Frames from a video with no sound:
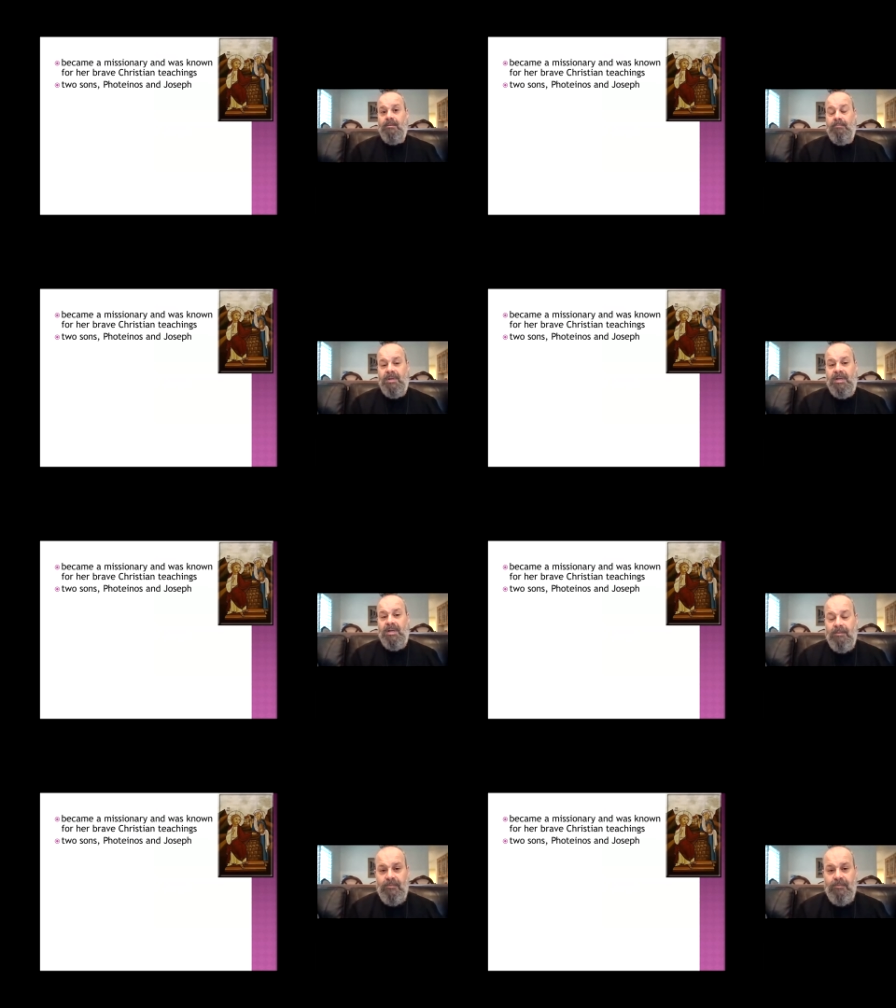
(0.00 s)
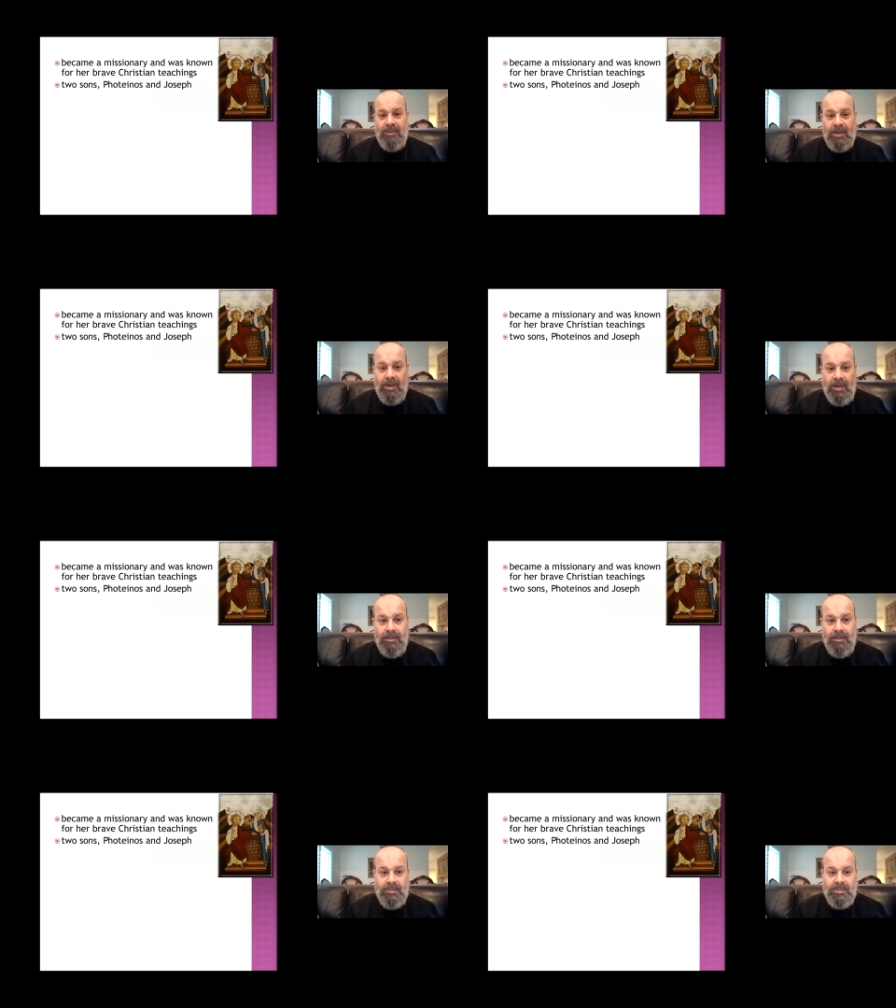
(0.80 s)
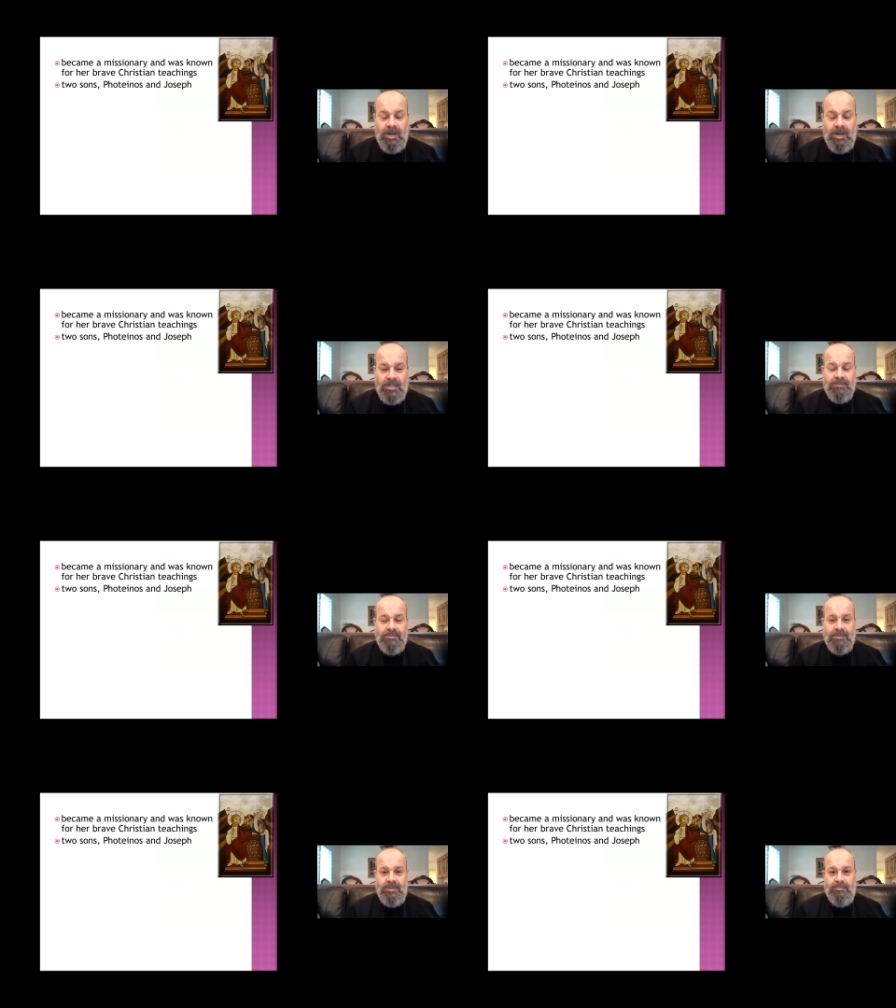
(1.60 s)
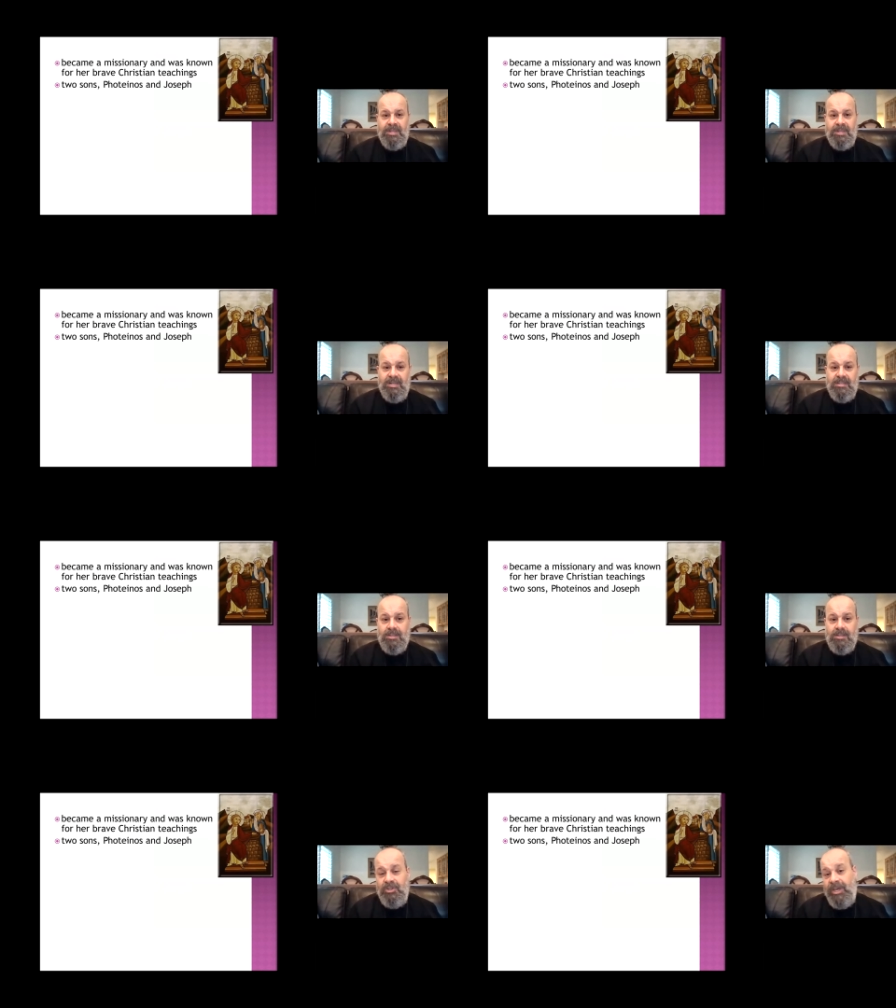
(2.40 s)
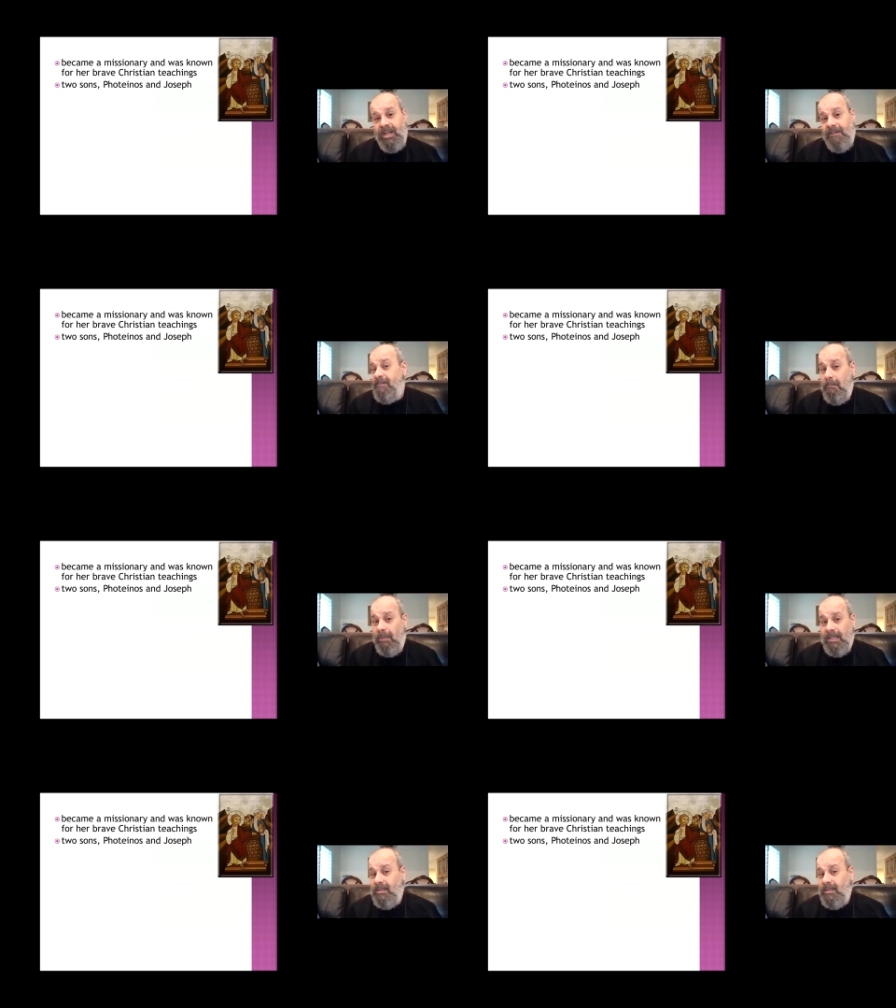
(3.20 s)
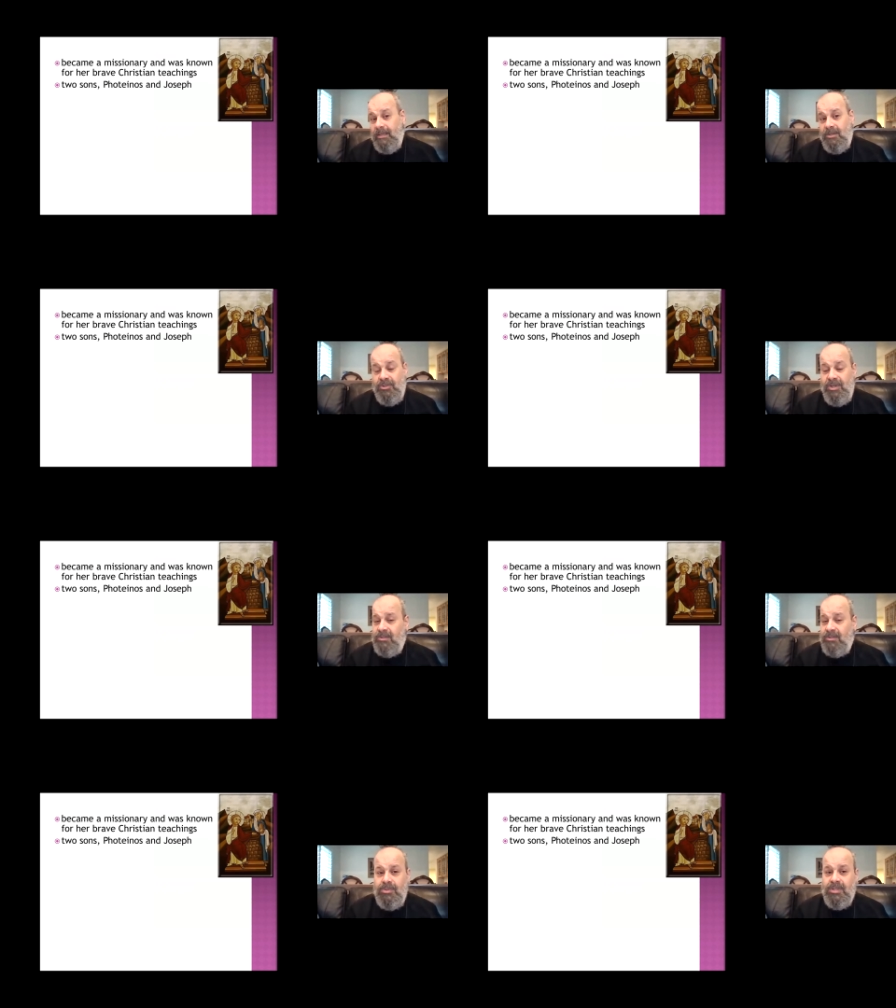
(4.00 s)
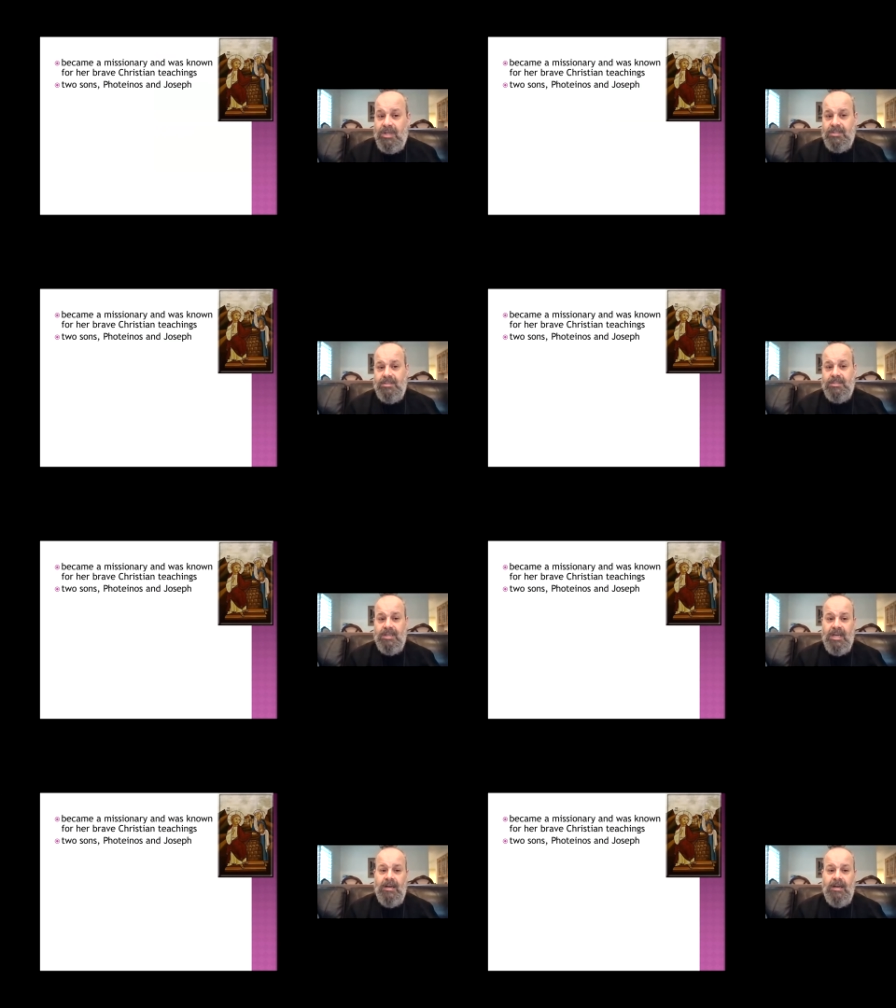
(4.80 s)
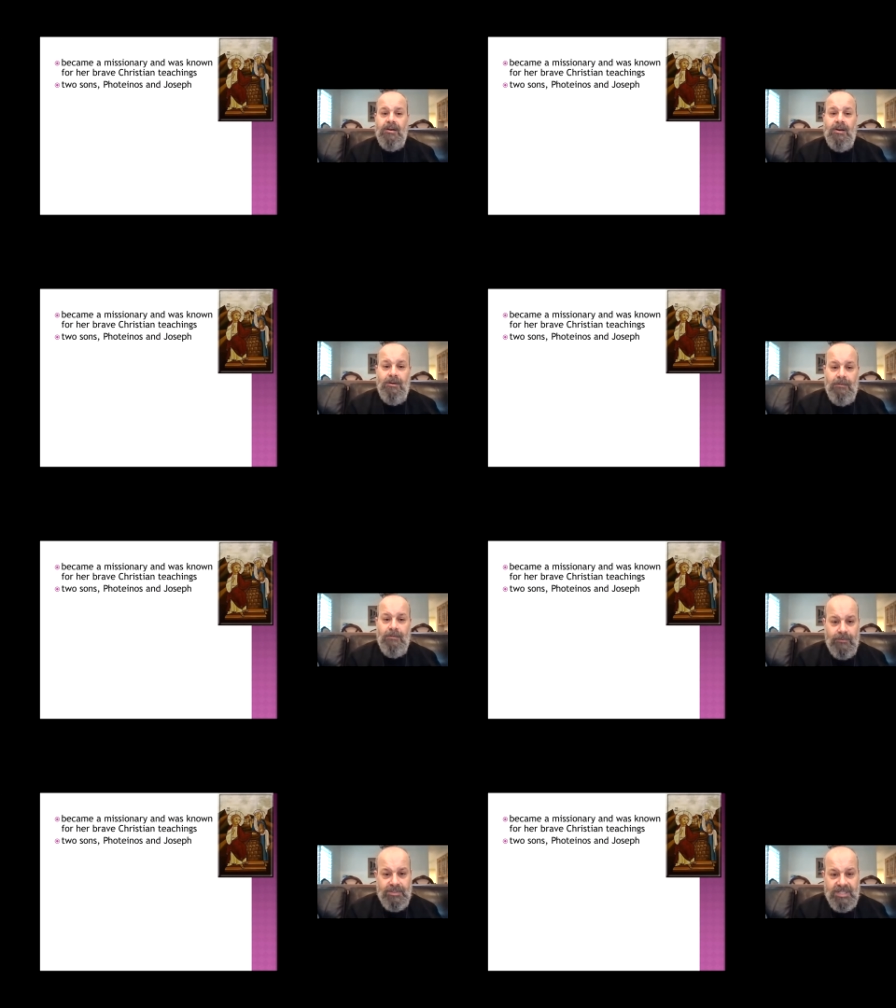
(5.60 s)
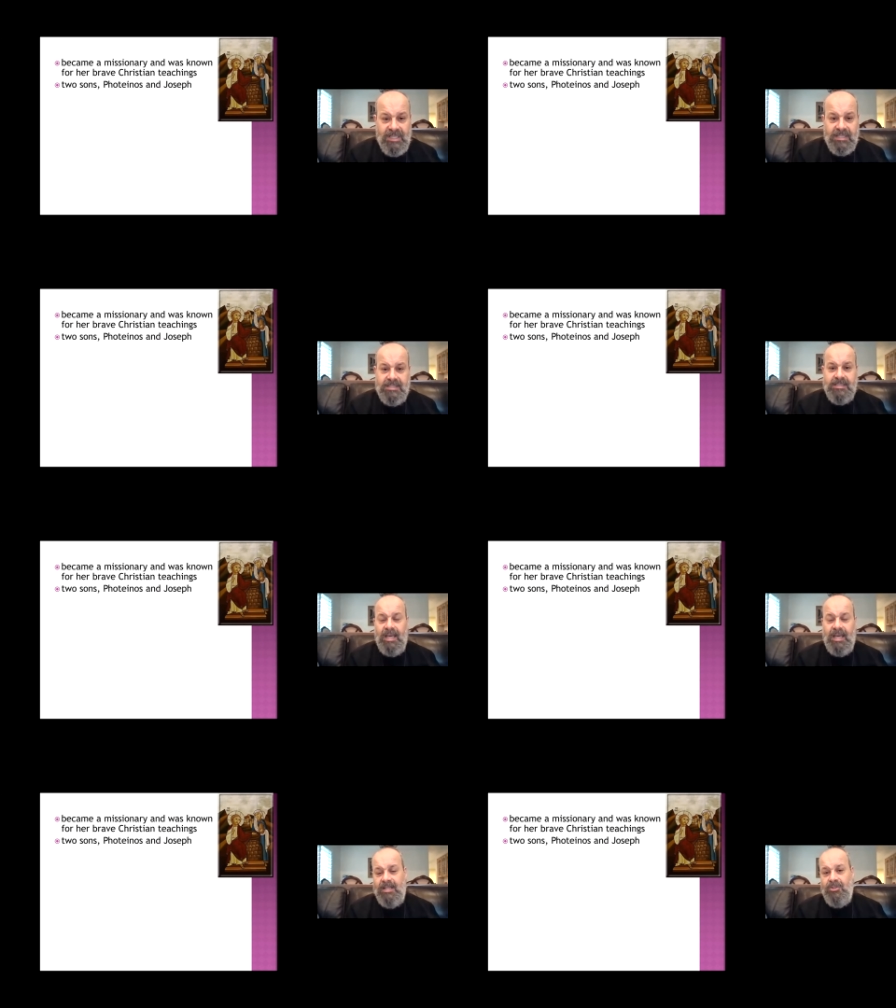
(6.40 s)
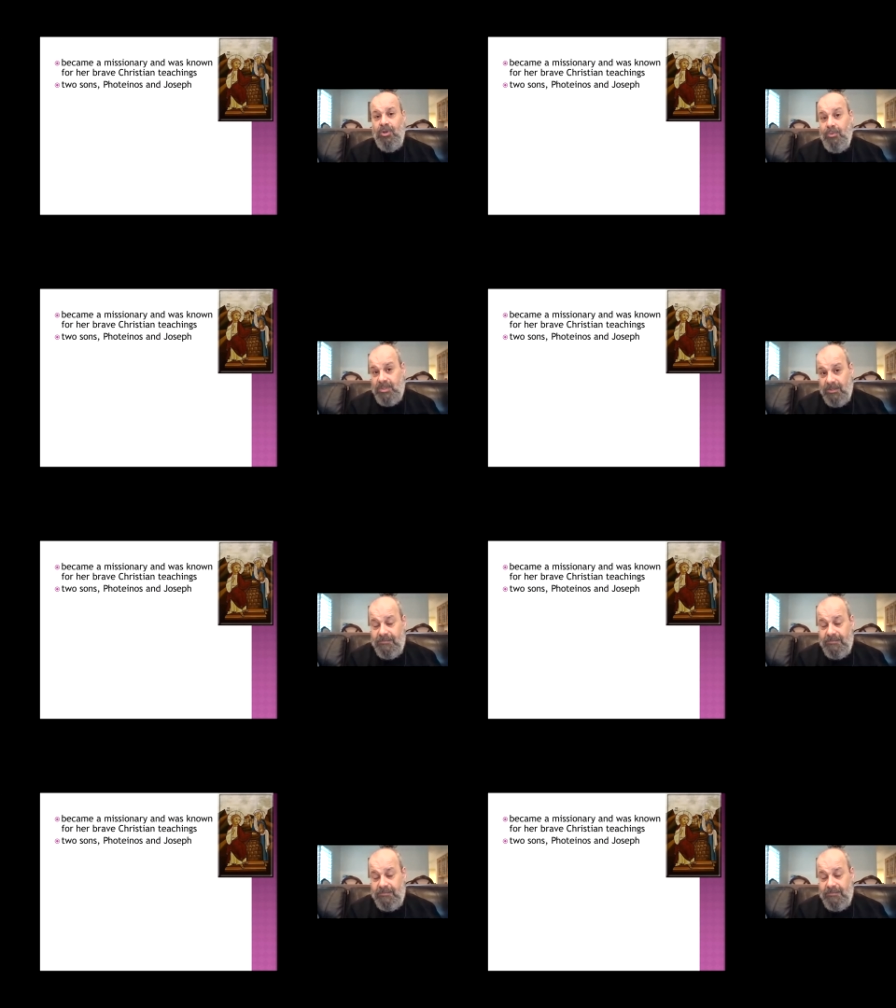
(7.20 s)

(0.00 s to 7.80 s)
But the, there was a cost for her because she had a family. She had two sons, uh, Fortinus and Joseph.